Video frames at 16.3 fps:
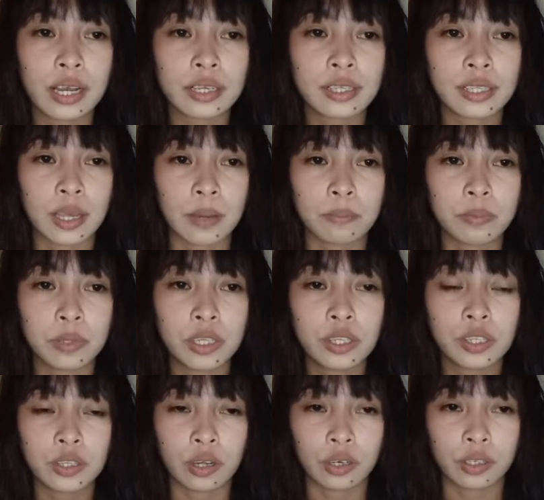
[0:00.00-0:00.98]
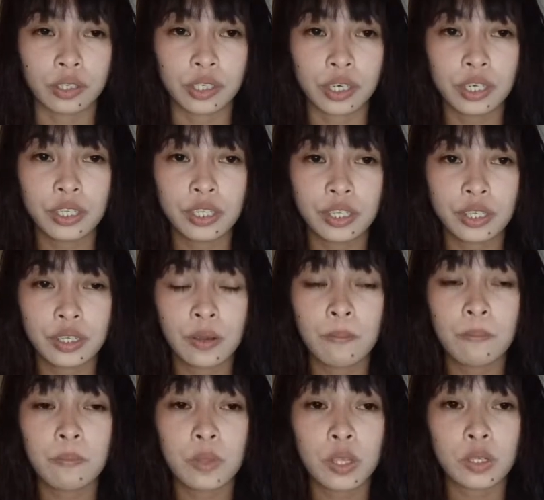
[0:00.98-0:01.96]
accepted standards,
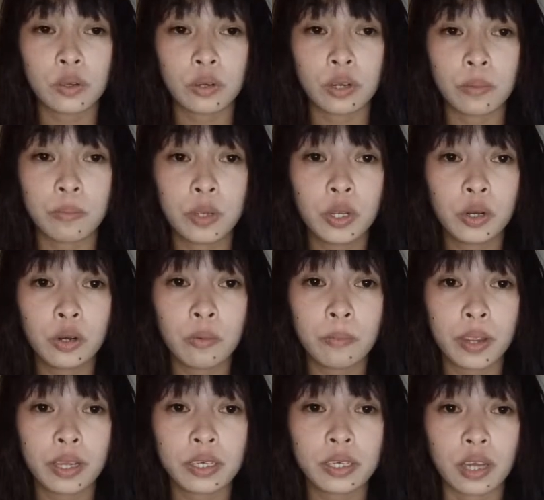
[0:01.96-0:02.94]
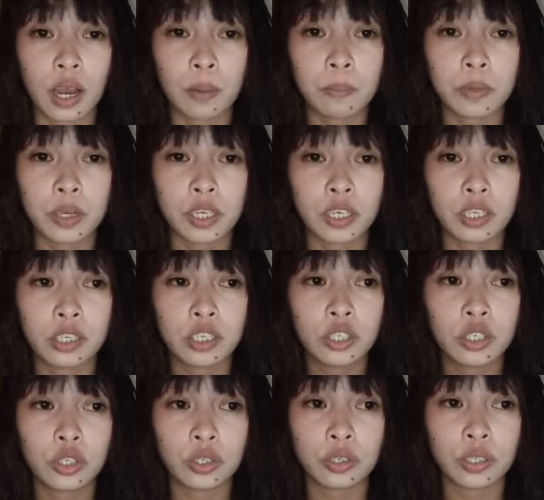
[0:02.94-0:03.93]
so the Bureau may adopt a
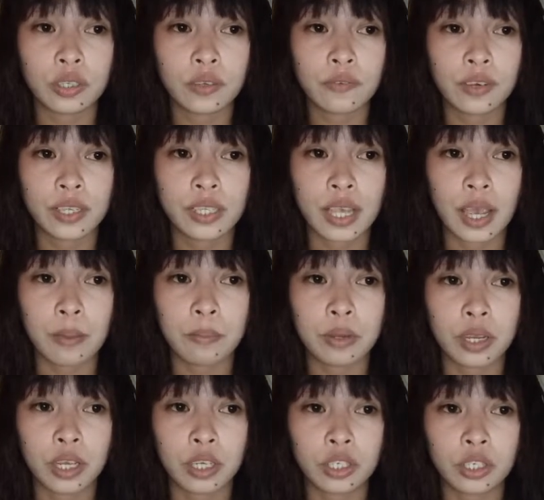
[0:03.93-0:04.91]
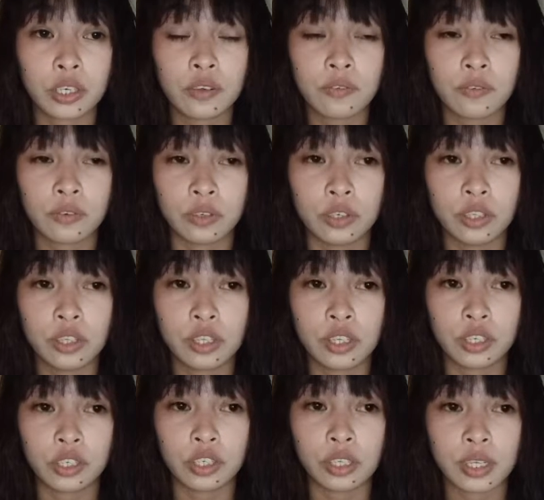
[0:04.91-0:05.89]
non-intrusive examination of goods
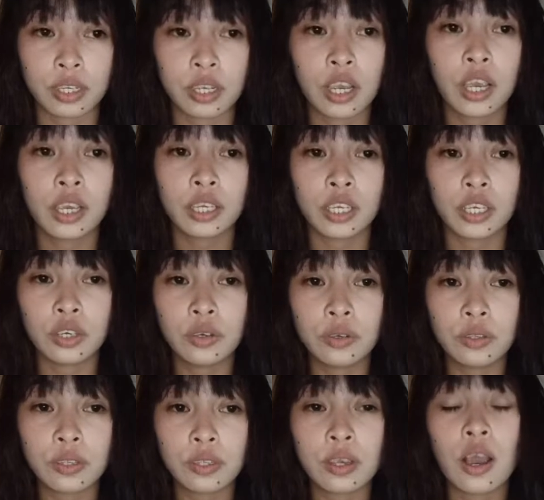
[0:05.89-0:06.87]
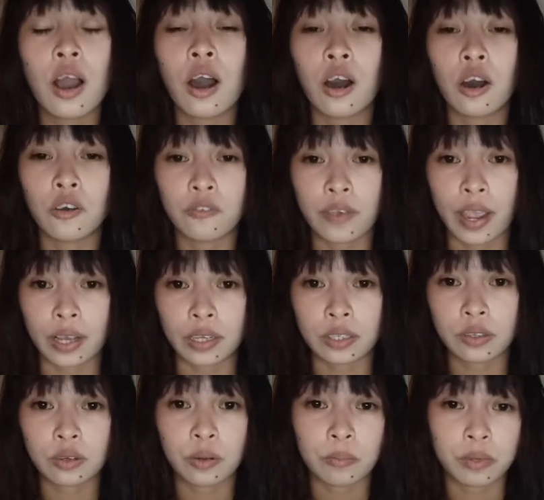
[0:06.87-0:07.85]
such as the use of
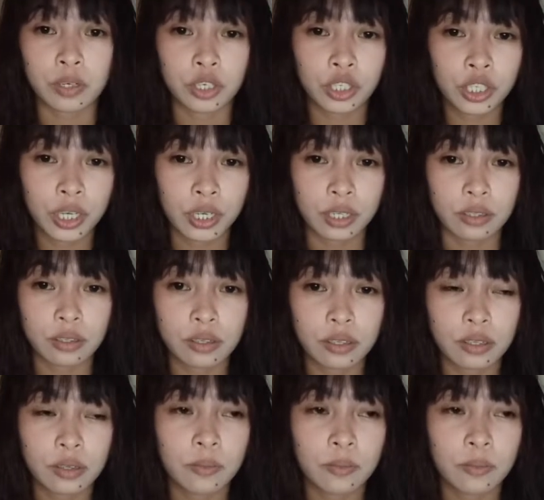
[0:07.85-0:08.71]
X-ray machines.